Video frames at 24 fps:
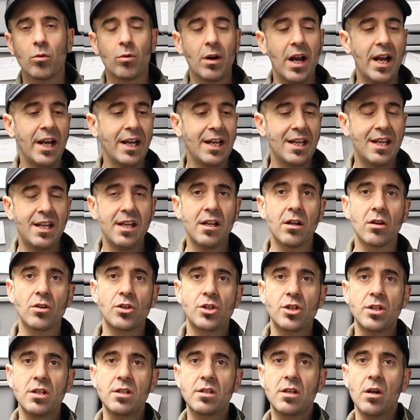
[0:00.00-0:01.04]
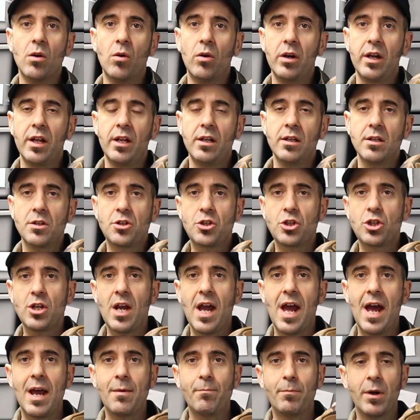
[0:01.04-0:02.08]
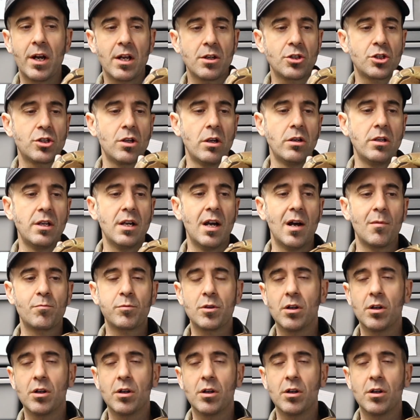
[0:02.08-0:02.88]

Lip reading: right here, she's going into shed, but I'll show you up